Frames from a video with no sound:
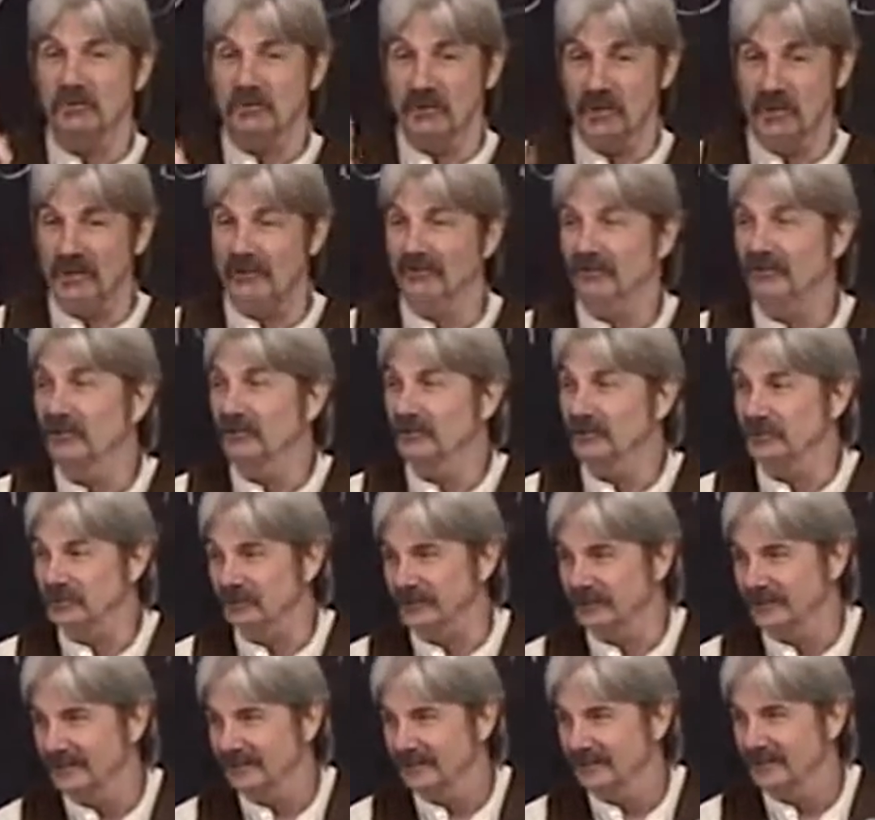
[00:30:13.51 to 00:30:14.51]
Beware,
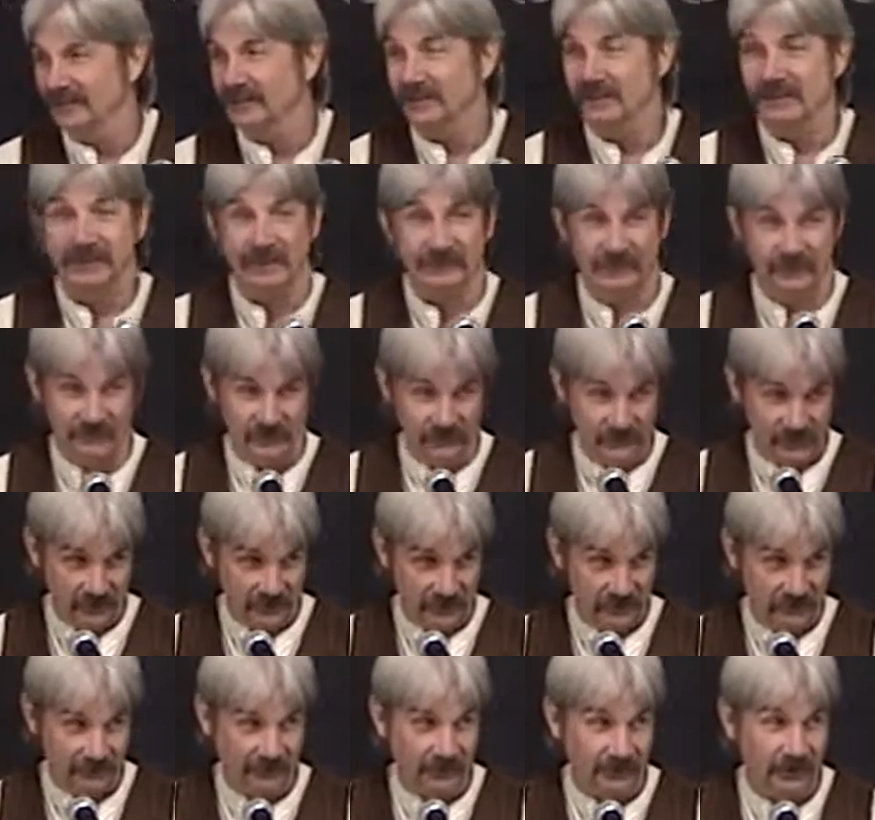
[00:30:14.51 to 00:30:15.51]
folks, of the
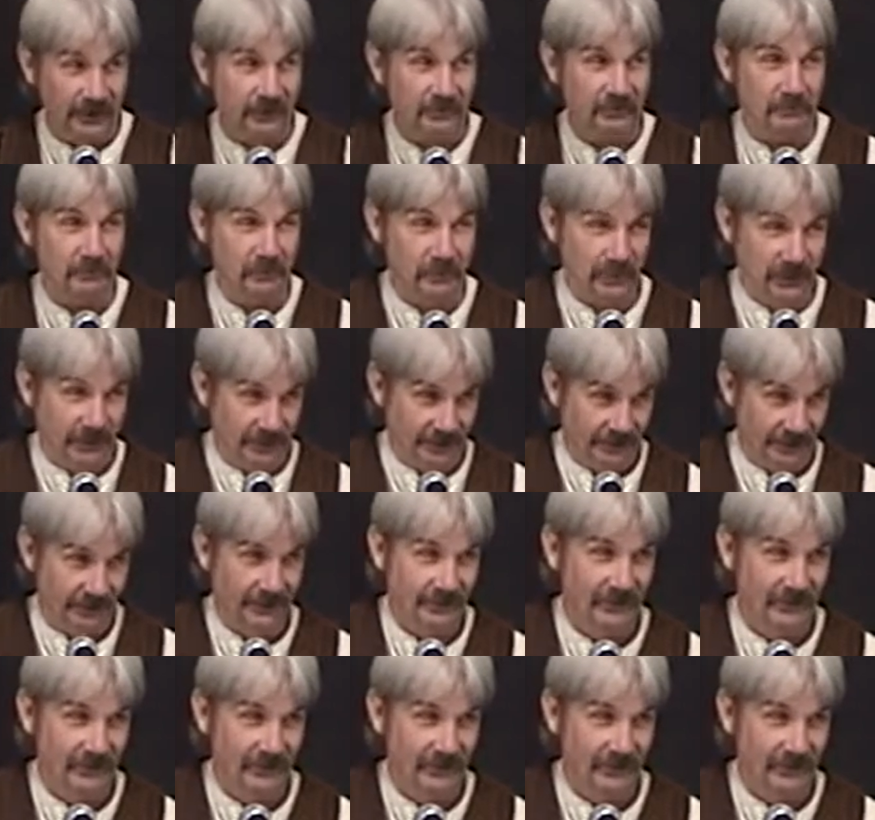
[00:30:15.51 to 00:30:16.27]
silver cup trick.